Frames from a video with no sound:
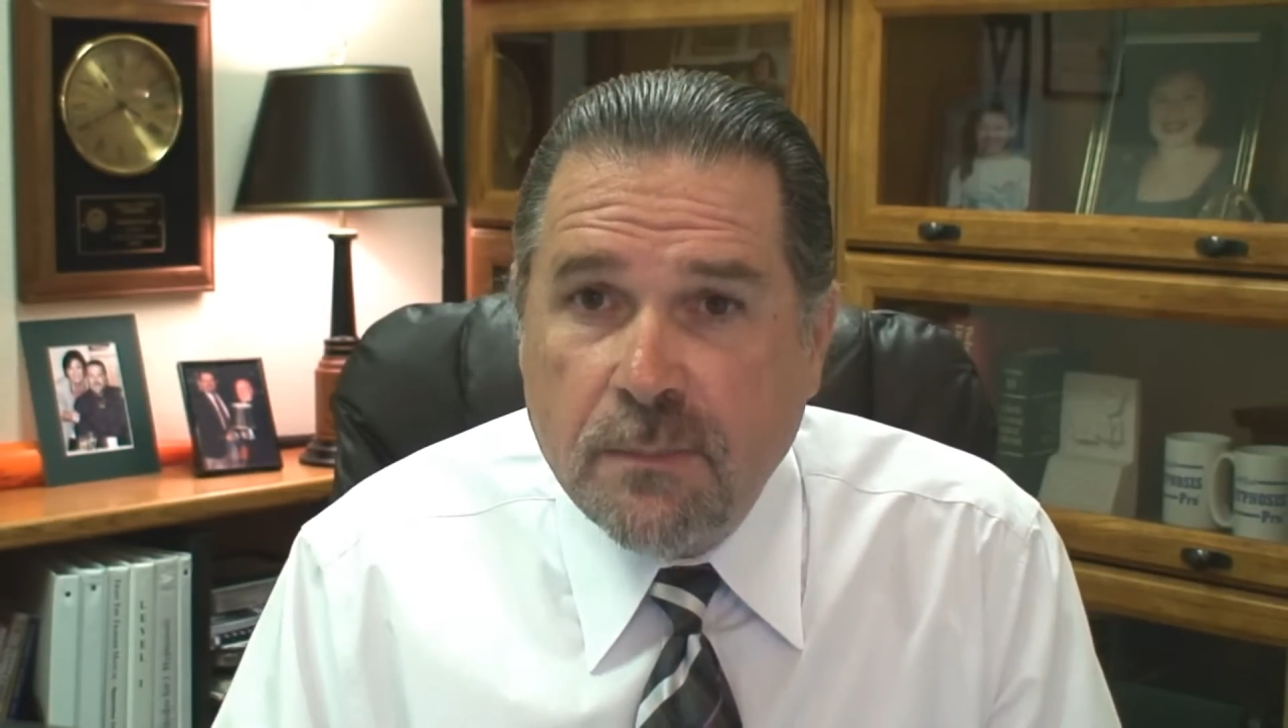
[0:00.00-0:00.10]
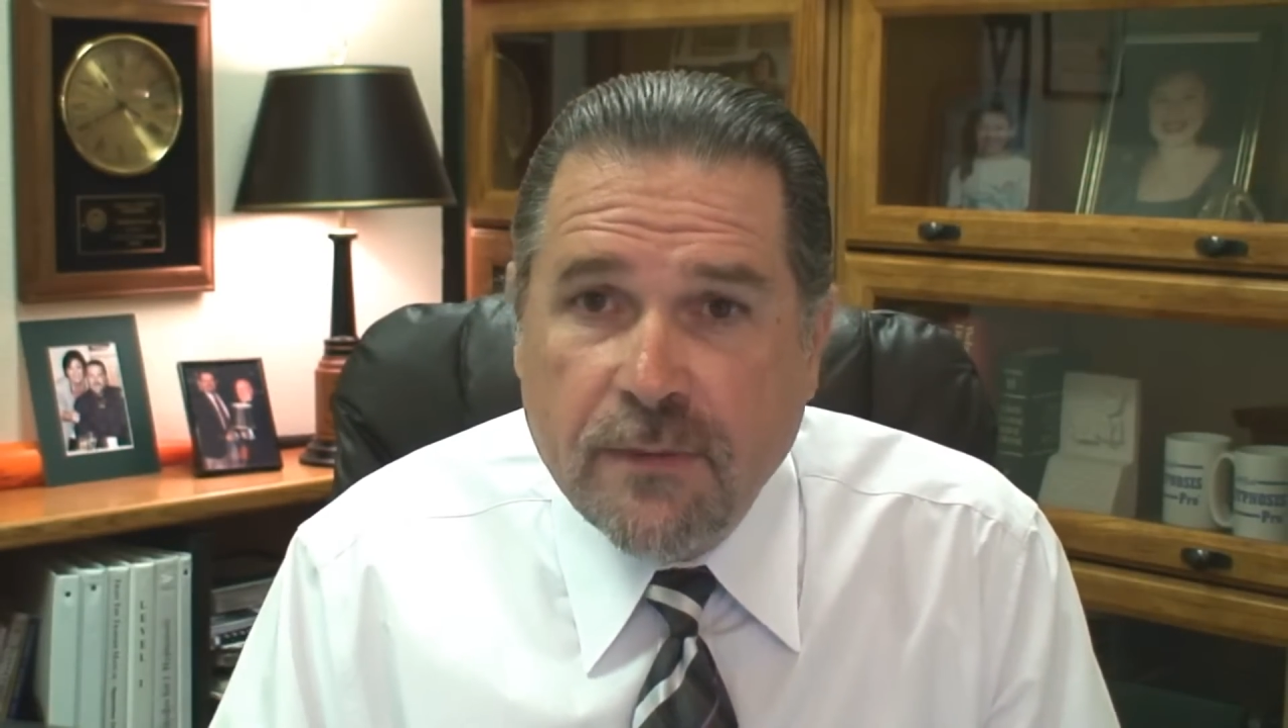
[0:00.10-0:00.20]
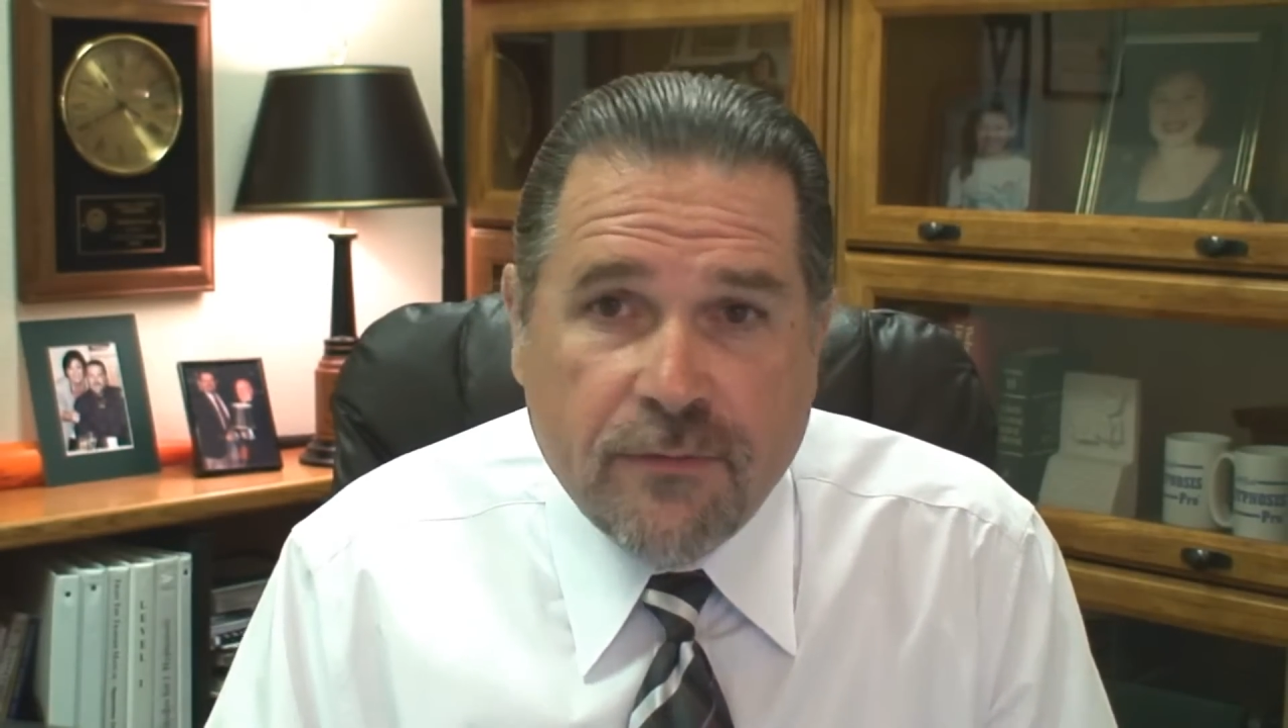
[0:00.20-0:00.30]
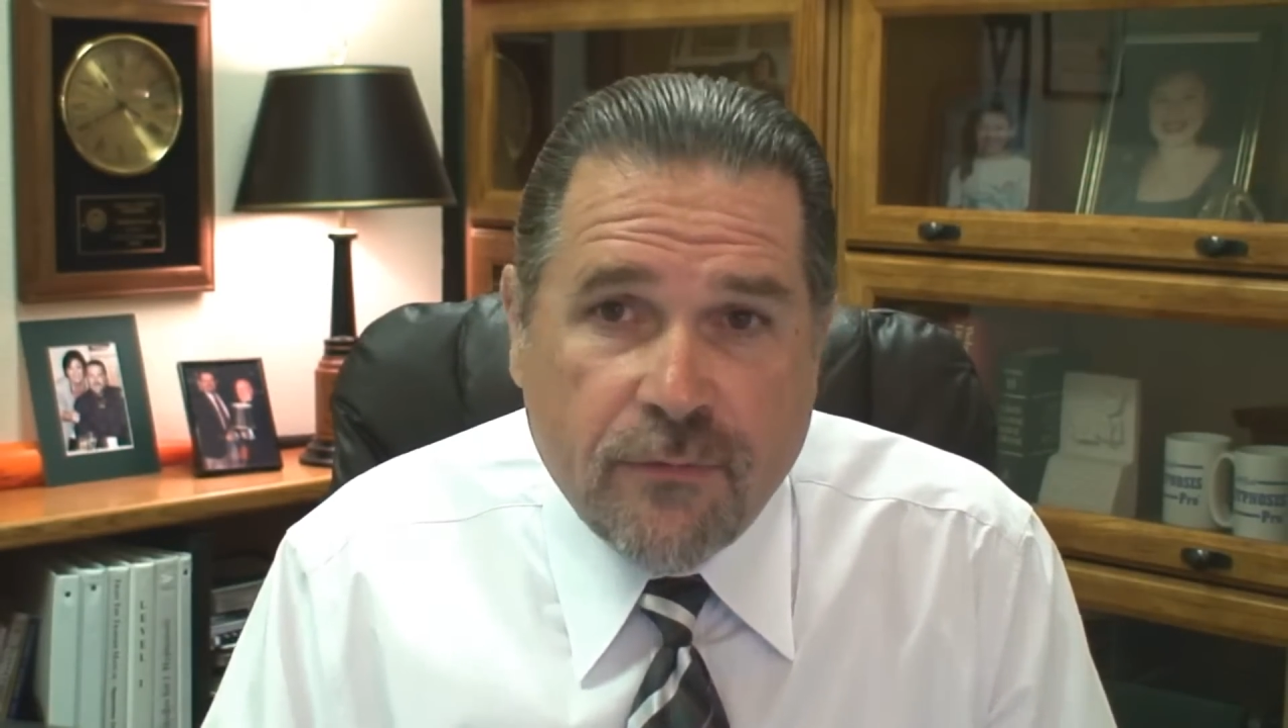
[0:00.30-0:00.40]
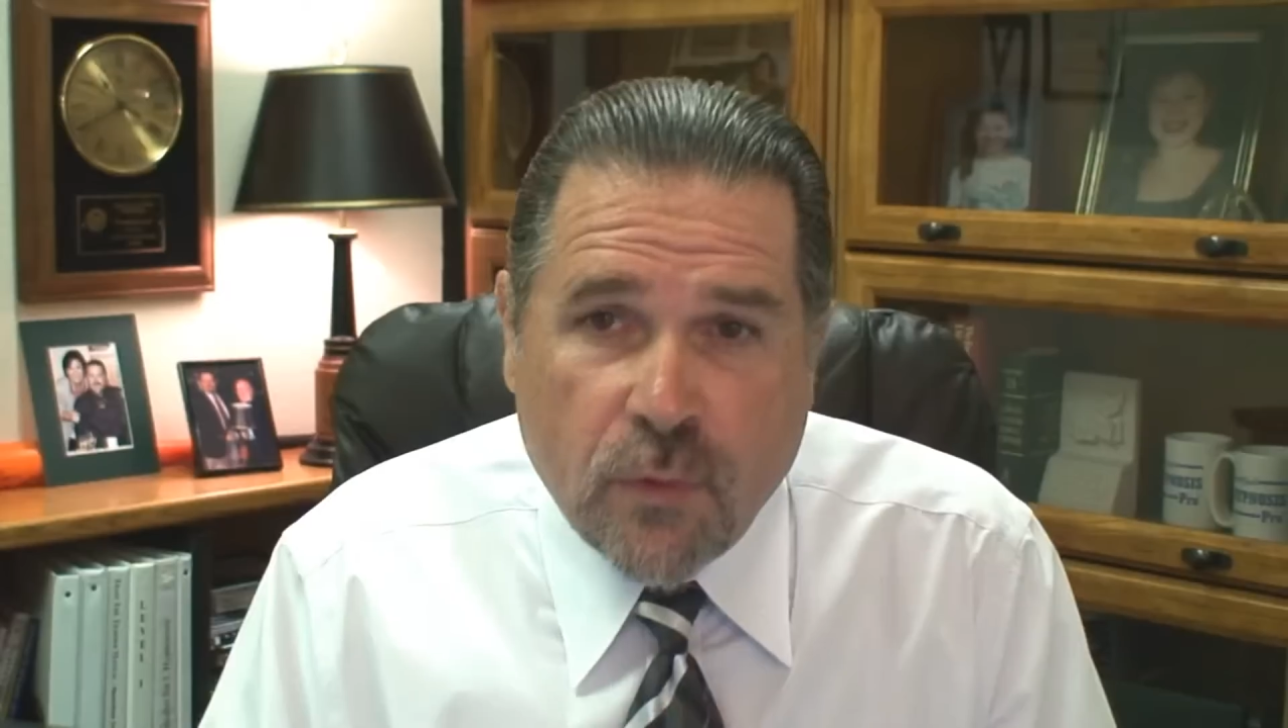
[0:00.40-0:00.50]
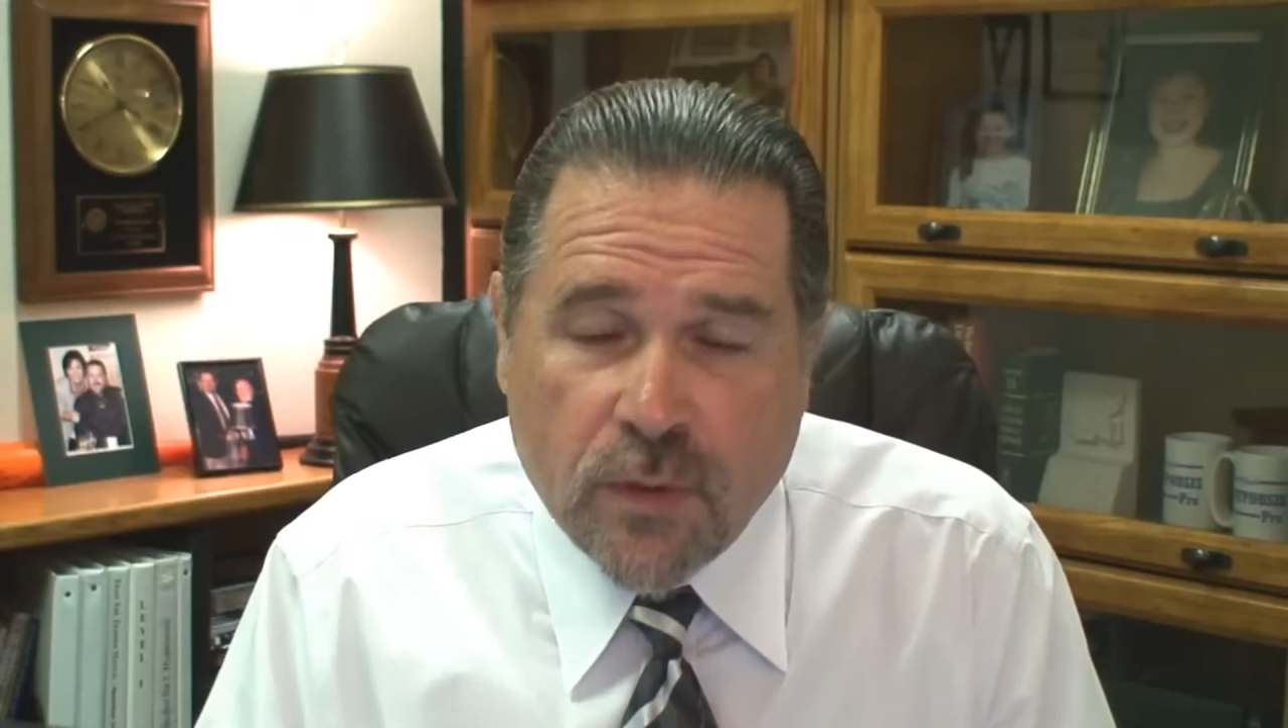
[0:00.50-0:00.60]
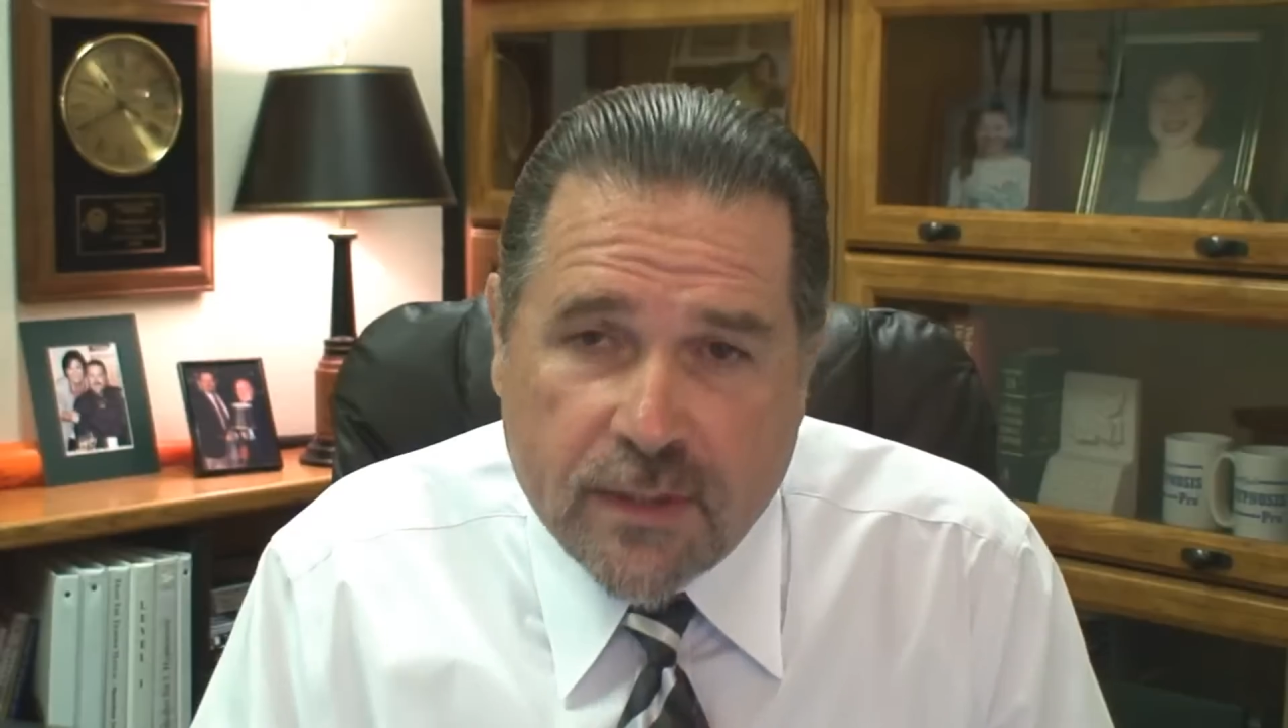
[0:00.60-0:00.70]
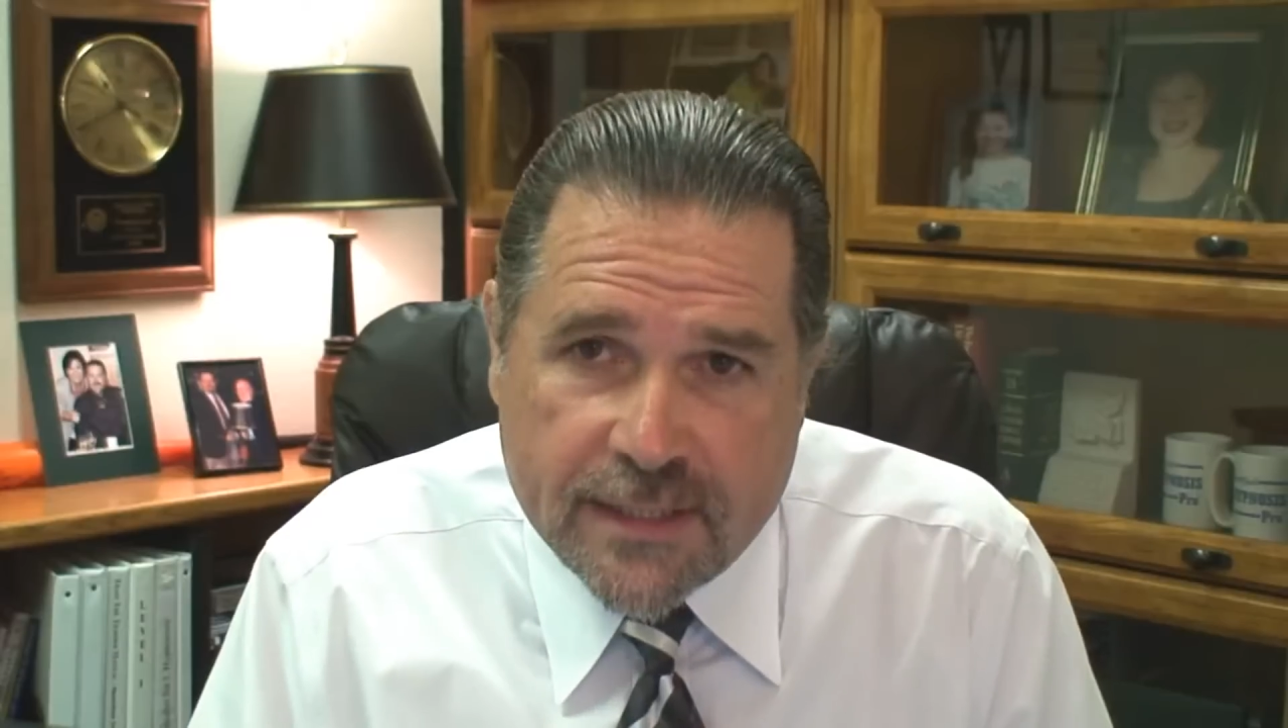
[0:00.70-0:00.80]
before